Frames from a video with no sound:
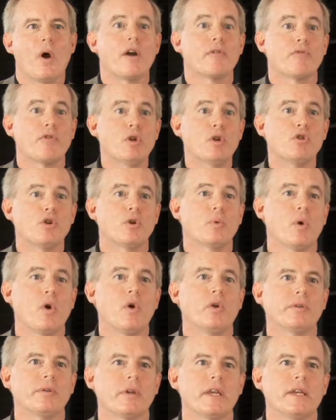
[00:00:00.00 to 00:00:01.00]
our future
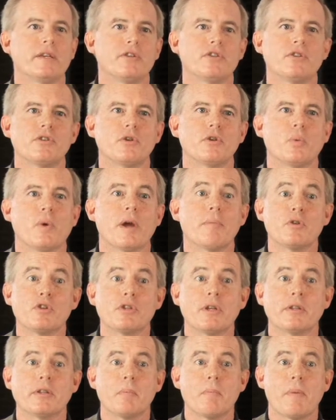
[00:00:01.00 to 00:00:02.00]
role is to
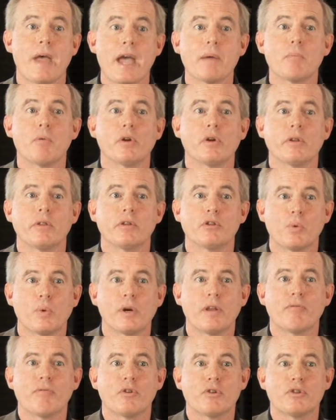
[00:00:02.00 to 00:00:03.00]
represent the backbone of the
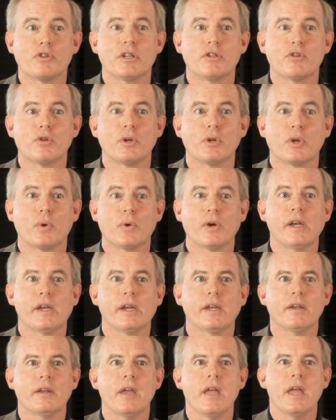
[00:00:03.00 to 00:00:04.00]
21st century
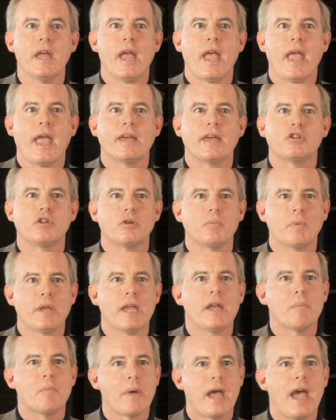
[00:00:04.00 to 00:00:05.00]
grid and to
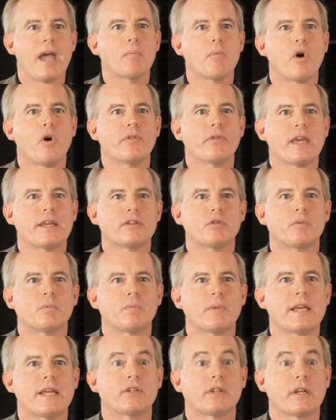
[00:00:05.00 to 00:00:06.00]
be a backbone
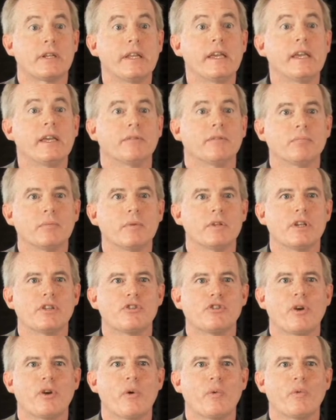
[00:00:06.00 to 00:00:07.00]
that's clean.
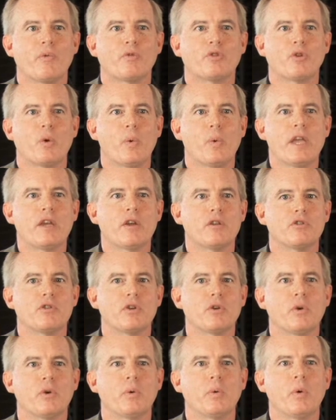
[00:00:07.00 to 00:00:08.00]
And so we can
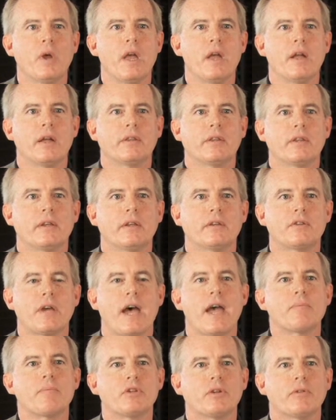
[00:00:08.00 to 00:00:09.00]
do the
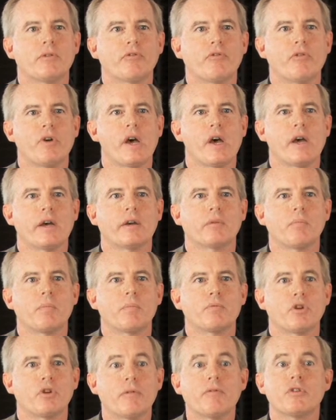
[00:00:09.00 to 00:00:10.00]
types of
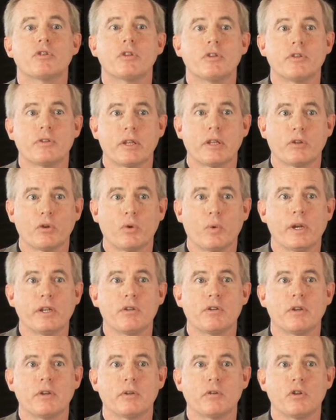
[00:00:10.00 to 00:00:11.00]
services that the
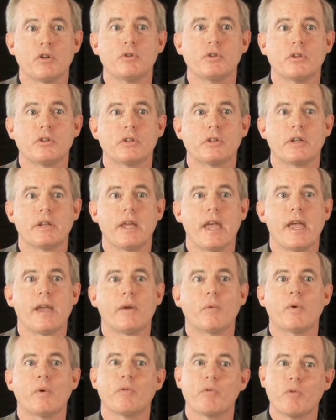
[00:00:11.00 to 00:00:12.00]
grid uses
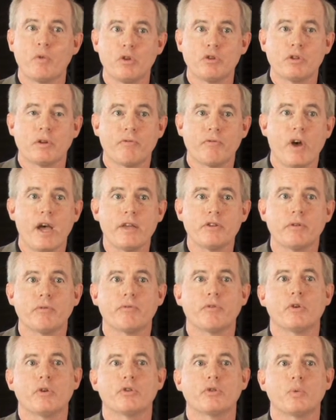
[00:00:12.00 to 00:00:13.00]
today with using
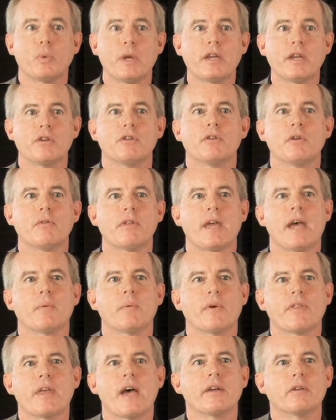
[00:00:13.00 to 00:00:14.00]
fossil fuels. We can do that
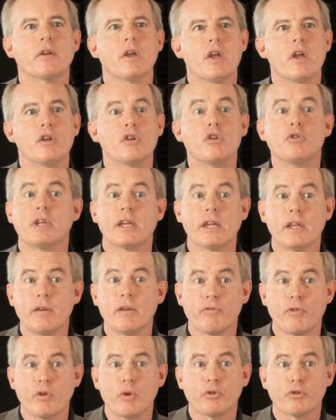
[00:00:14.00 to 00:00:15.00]
without using any
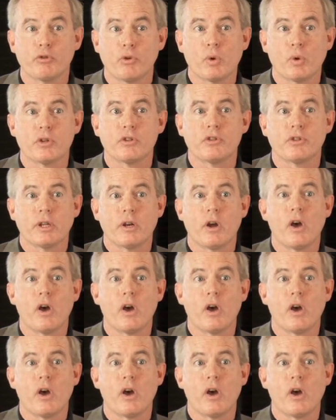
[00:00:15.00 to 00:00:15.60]
fuel source at